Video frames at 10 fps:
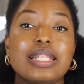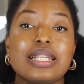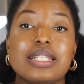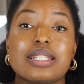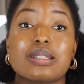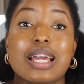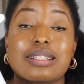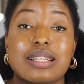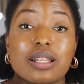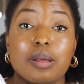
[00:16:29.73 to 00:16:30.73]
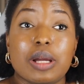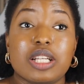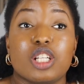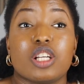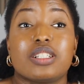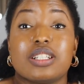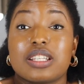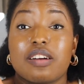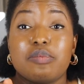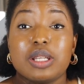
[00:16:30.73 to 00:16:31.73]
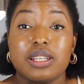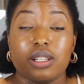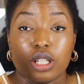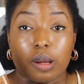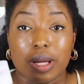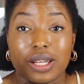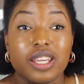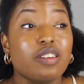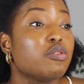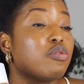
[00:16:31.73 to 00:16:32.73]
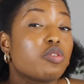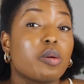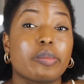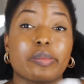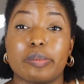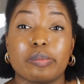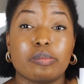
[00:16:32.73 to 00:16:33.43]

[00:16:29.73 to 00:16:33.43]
This is exactly my shade. Since I've been in Germany, even from